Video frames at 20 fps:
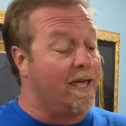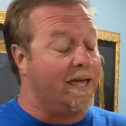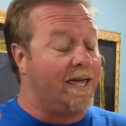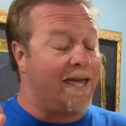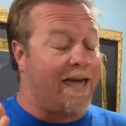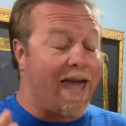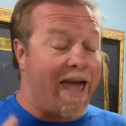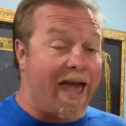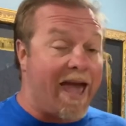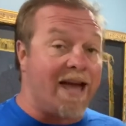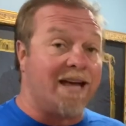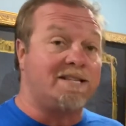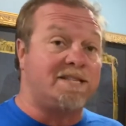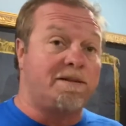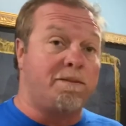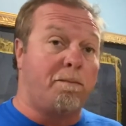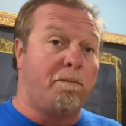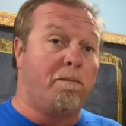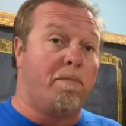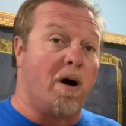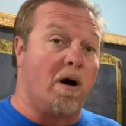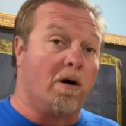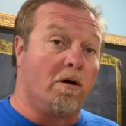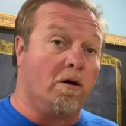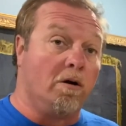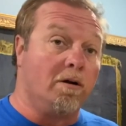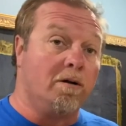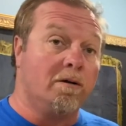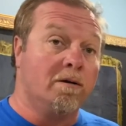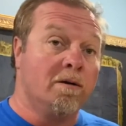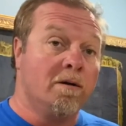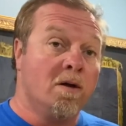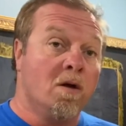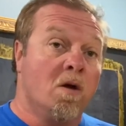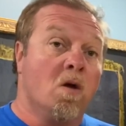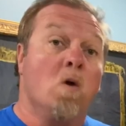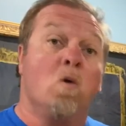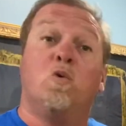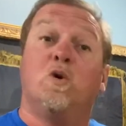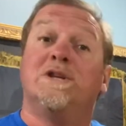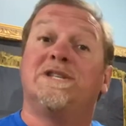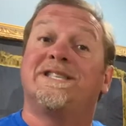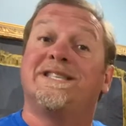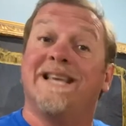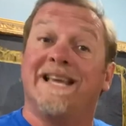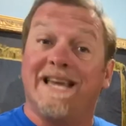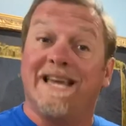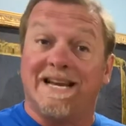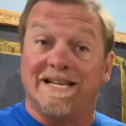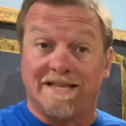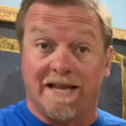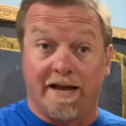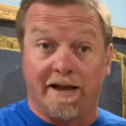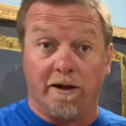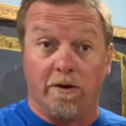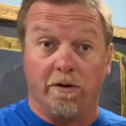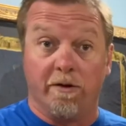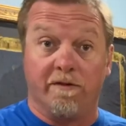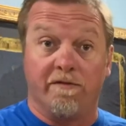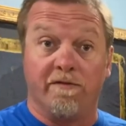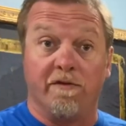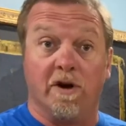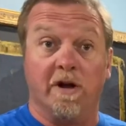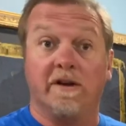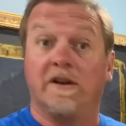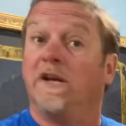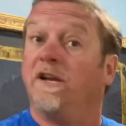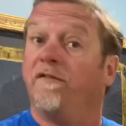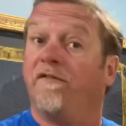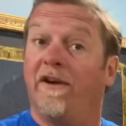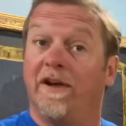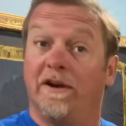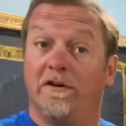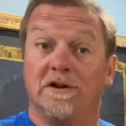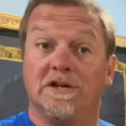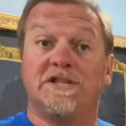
cast buckle with C.S.A. on the front, Confederate